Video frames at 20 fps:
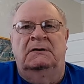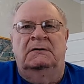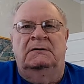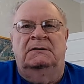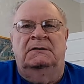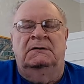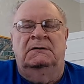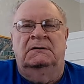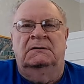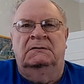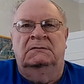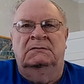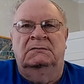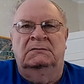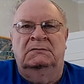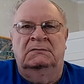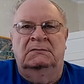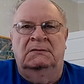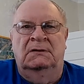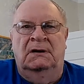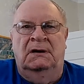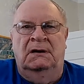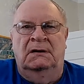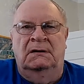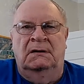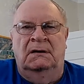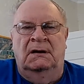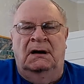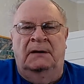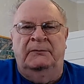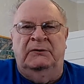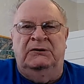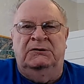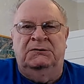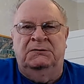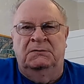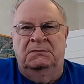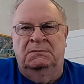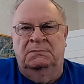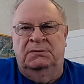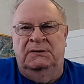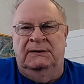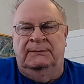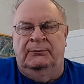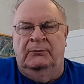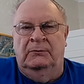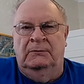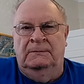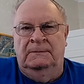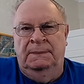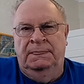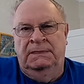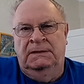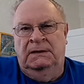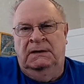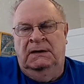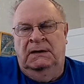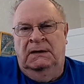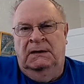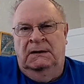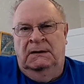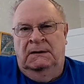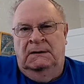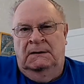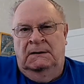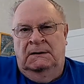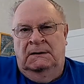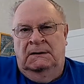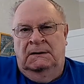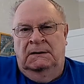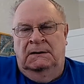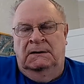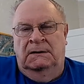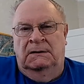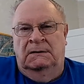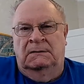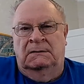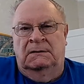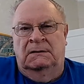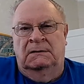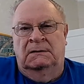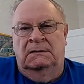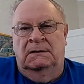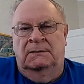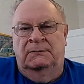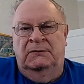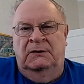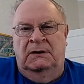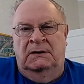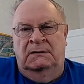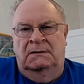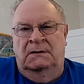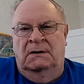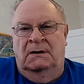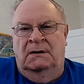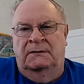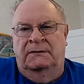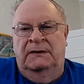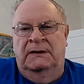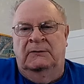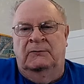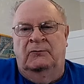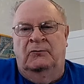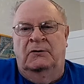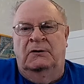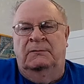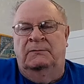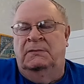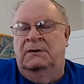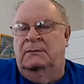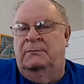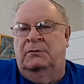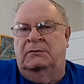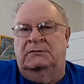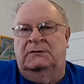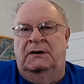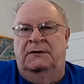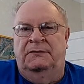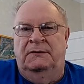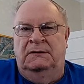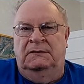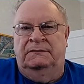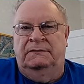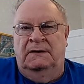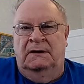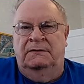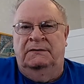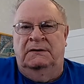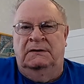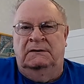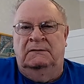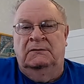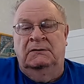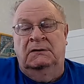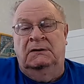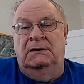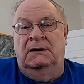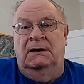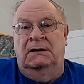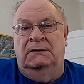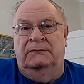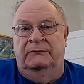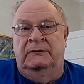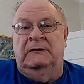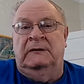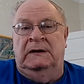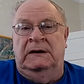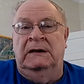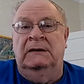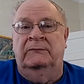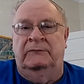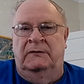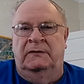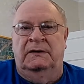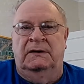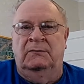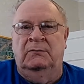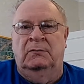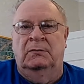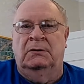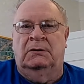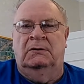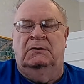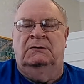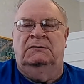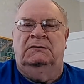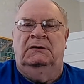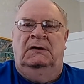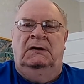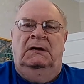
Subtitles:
on Amish people, and I'm not knocking them one bit, because I think really I envy them, because